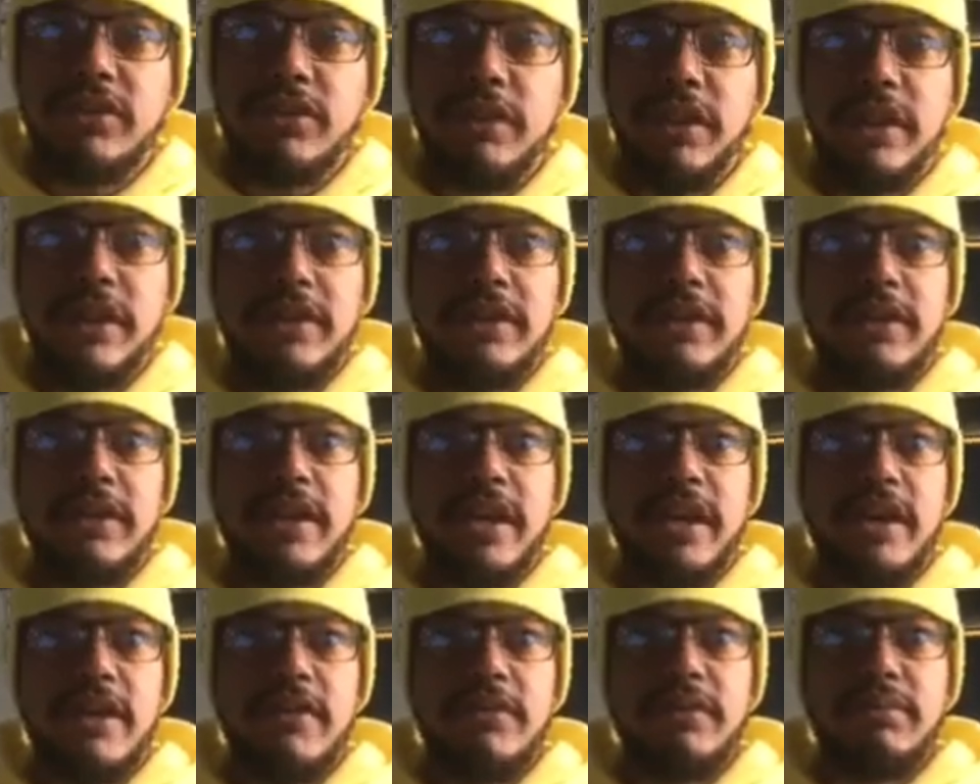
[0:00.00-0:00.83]
screen,
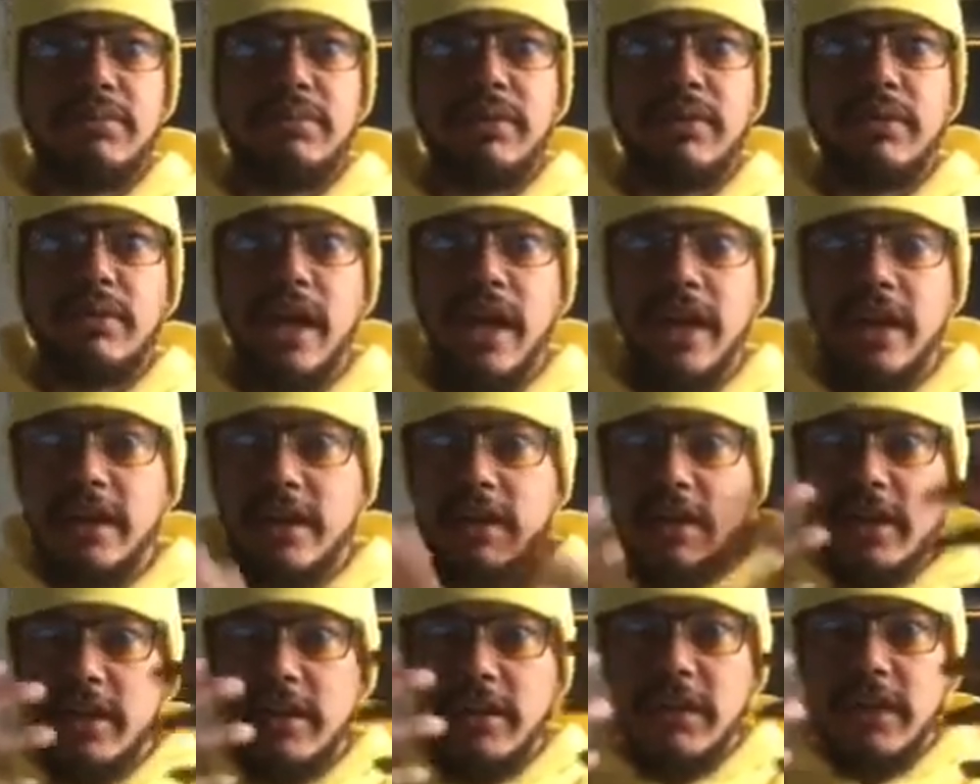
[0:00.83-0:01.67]
take off the blue light.
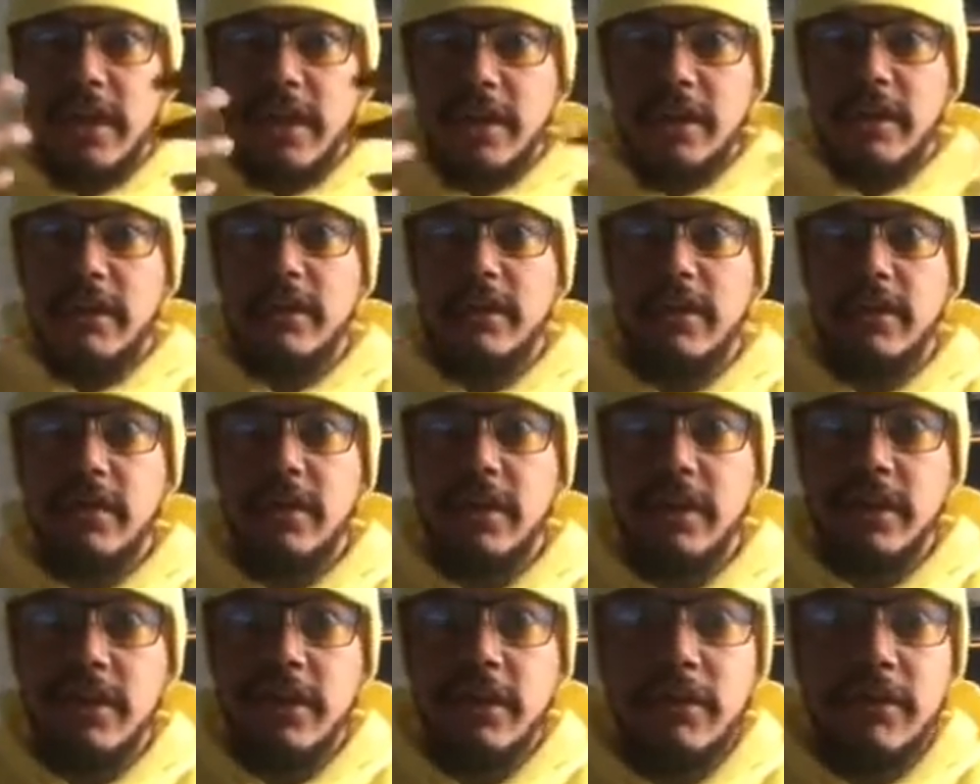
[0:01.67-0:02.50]
They,
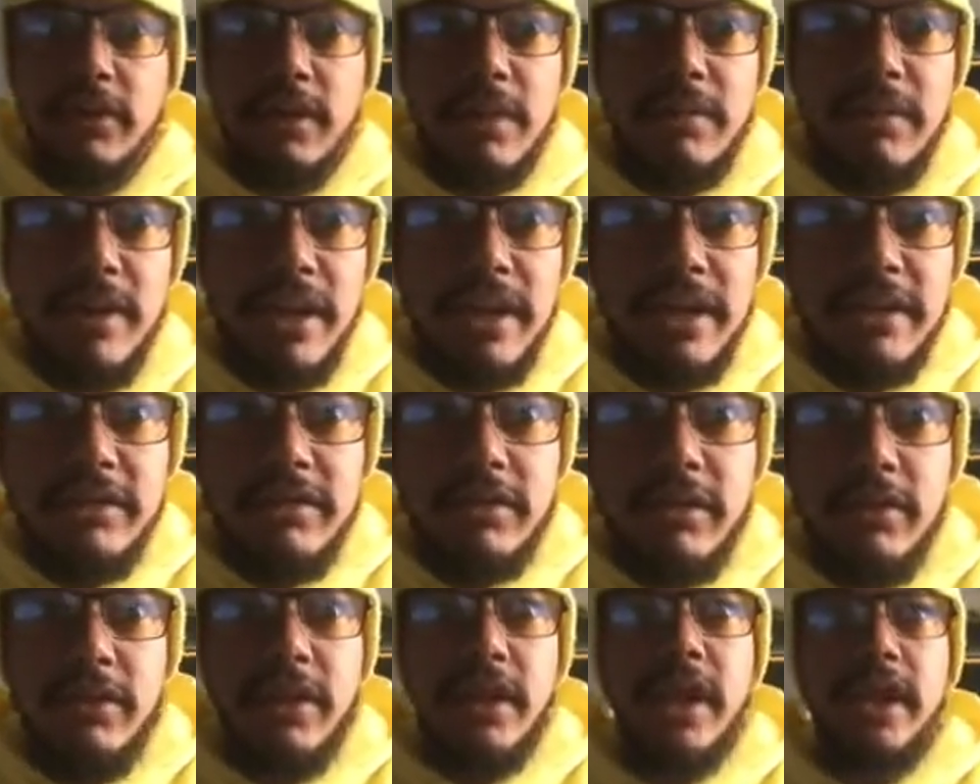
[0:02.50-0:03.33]
you know, they make it
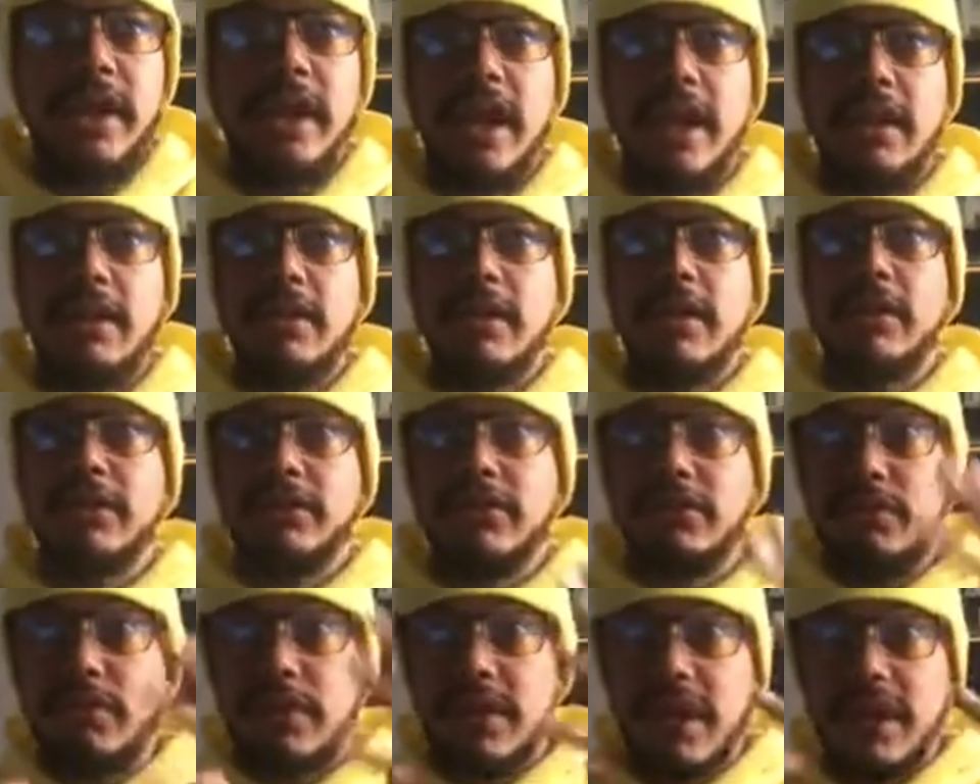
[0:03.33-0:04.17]
so that I can't look at
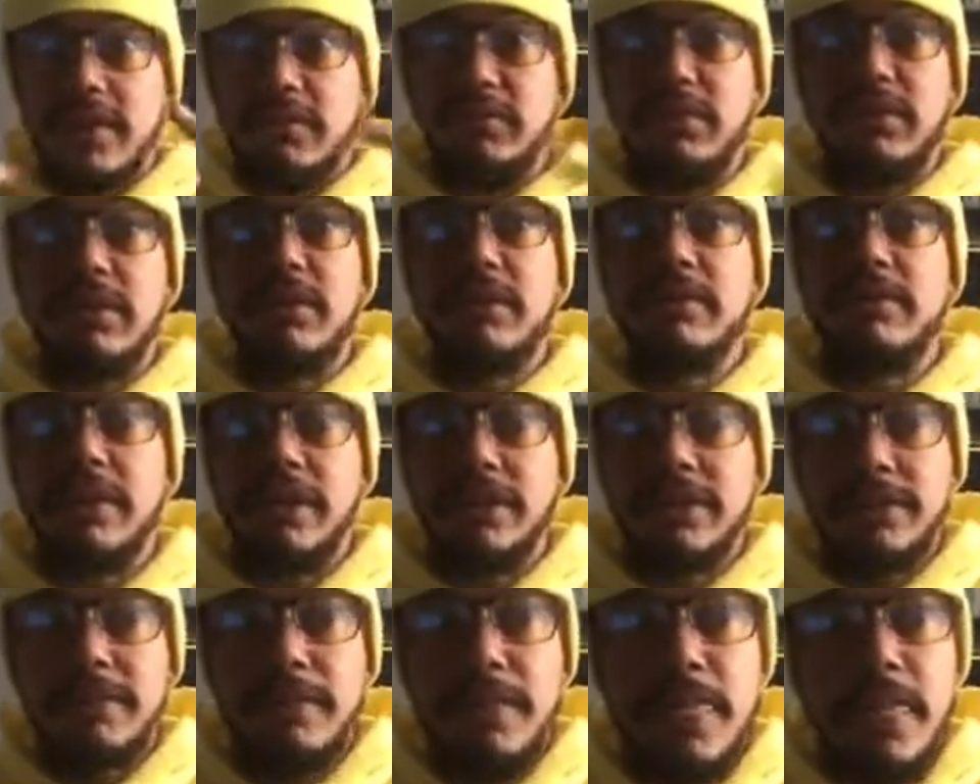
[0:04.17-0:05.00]
the screen. I have blurry
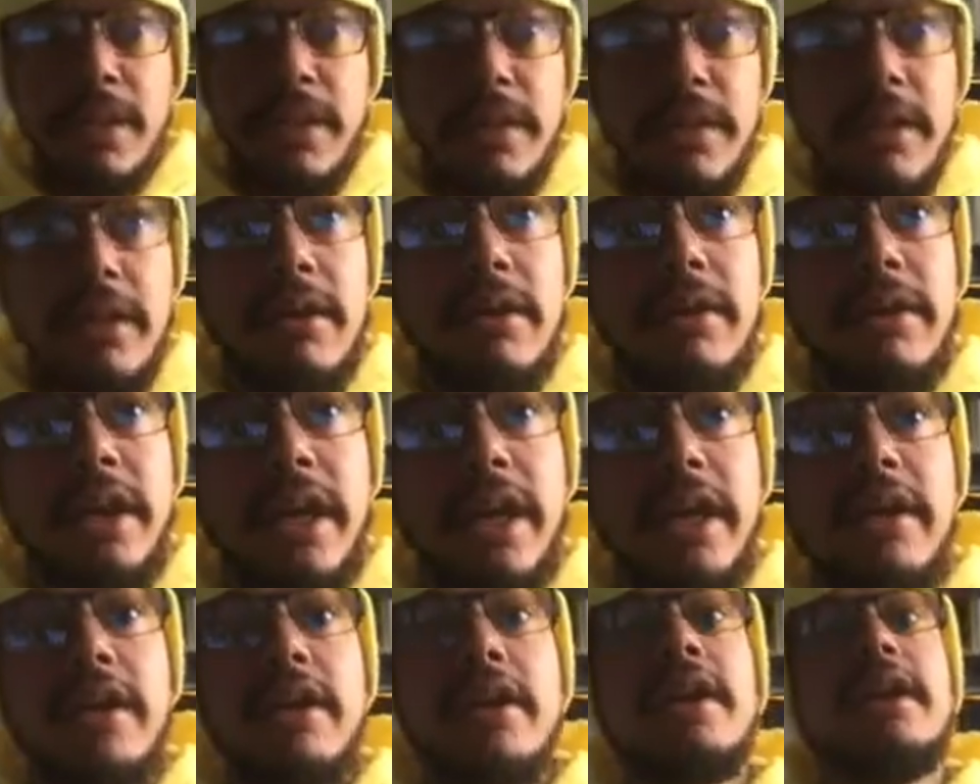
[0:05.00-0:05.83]
vision,
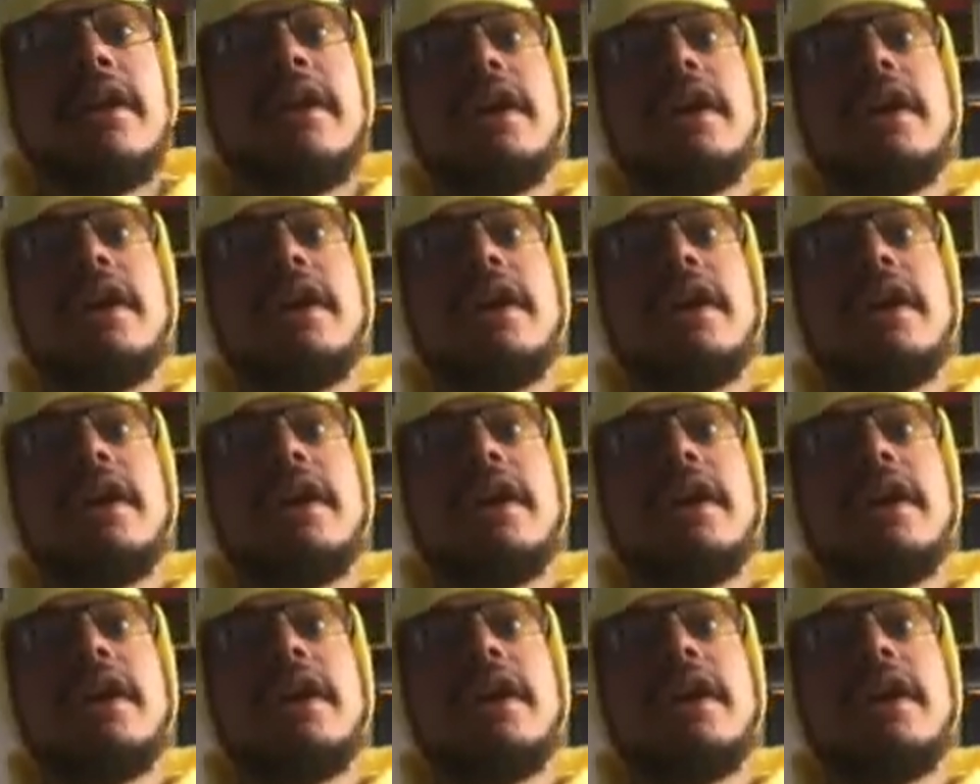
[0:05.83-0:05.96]
okay?